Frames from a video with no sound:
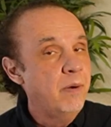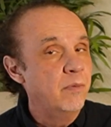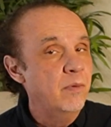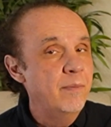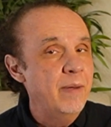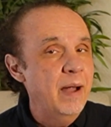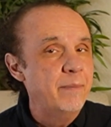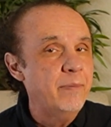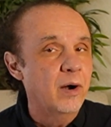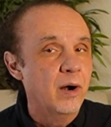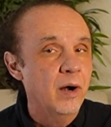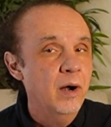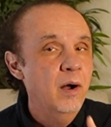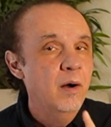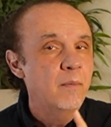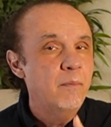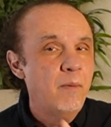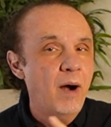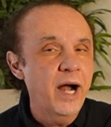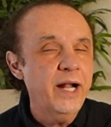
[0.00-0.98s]
But remember,
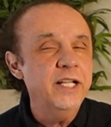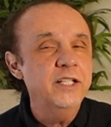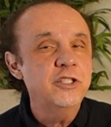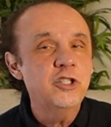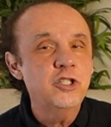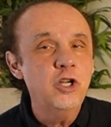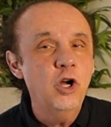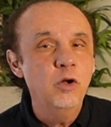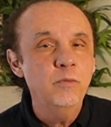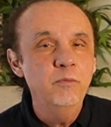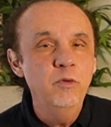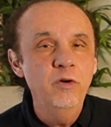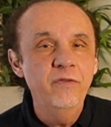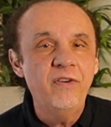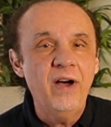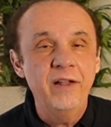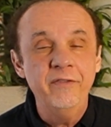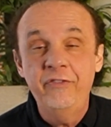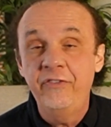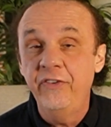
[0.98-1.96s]
markets don't
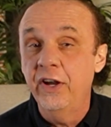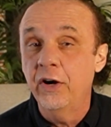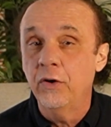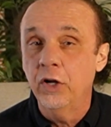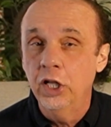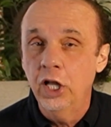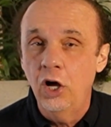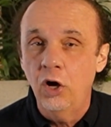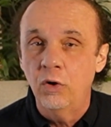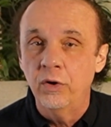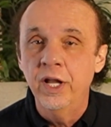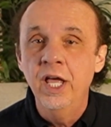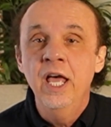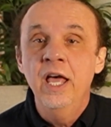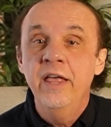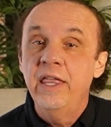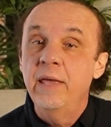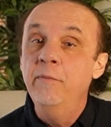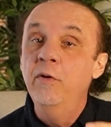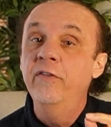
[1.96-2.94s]
move on fear alone.
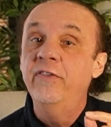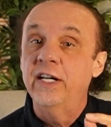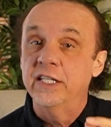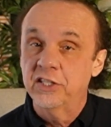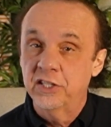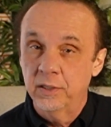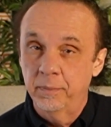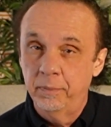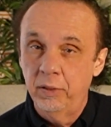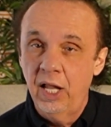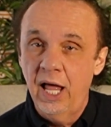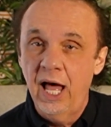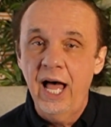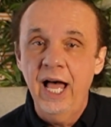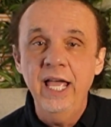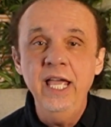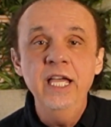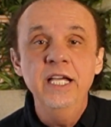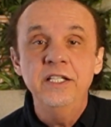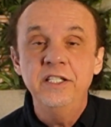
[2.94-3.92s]
They move on
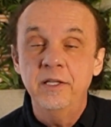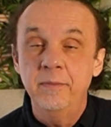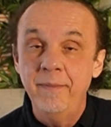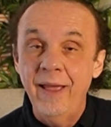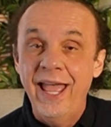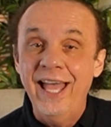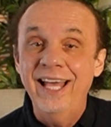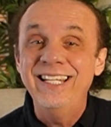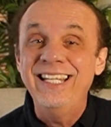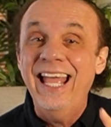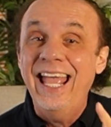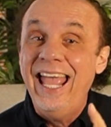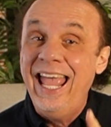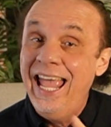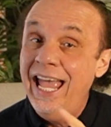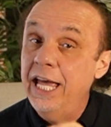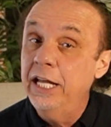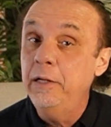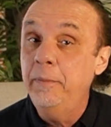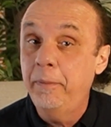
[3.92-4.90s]
supply, demand,
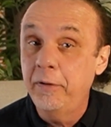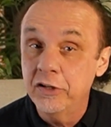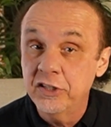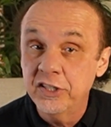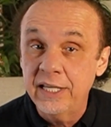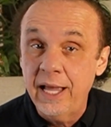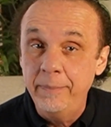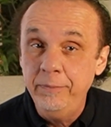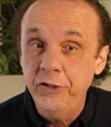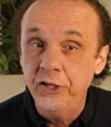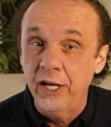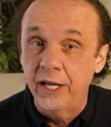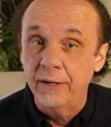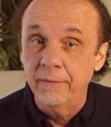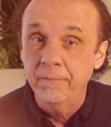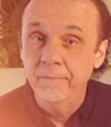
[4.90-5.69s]
and perception.